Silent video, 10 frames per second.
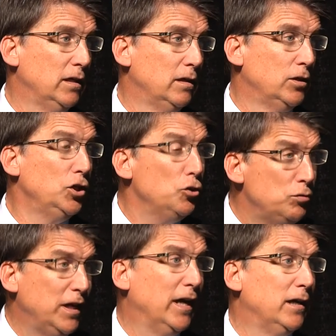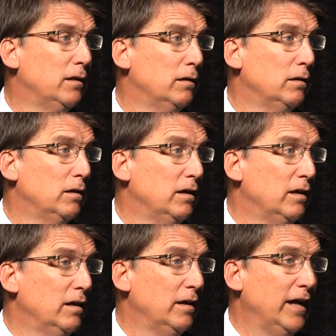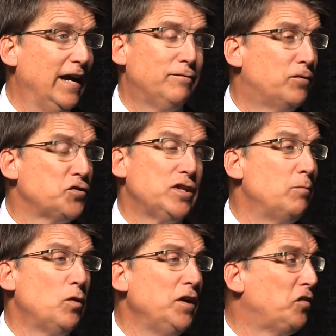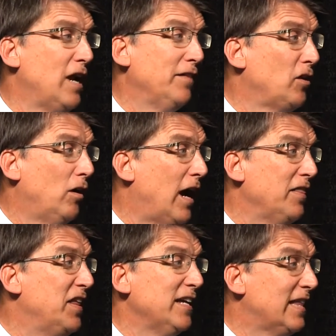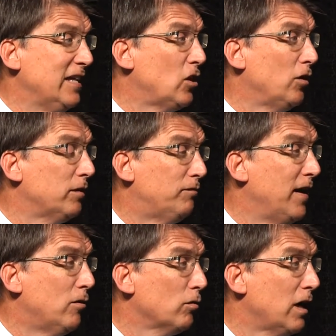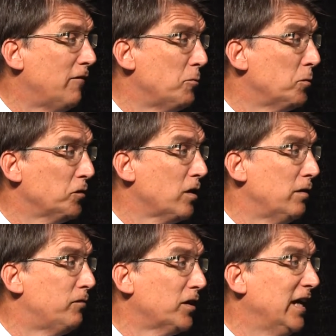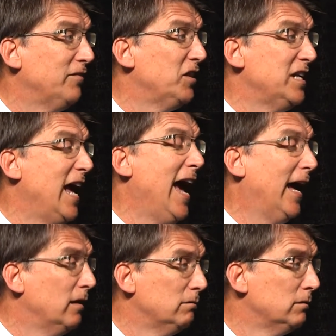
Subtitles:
You did. And for some reason, I think they thought the federal government was going to forgive the debt.